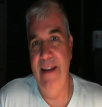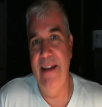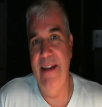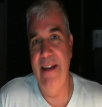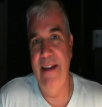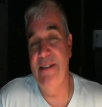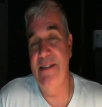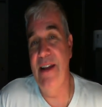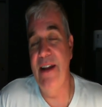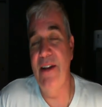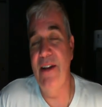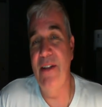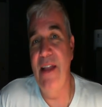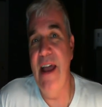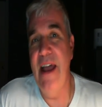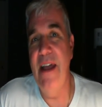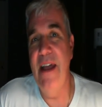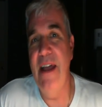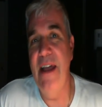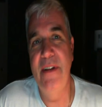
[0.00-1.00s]
And I started
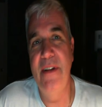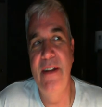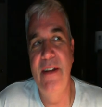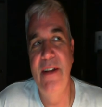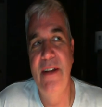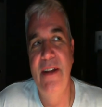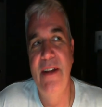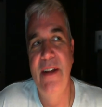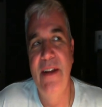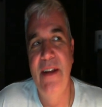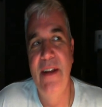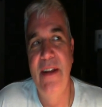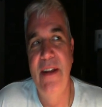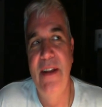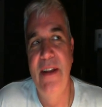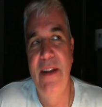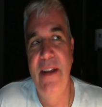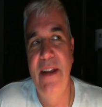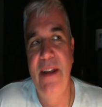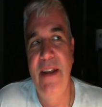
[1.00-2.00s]
laughing,
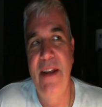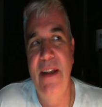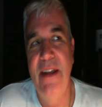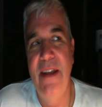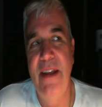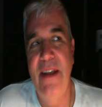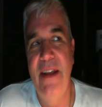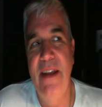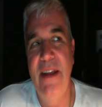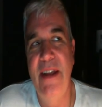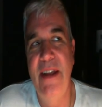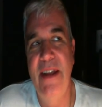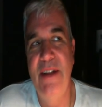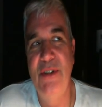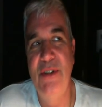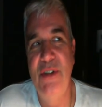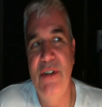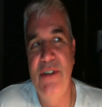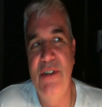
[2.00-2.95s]
and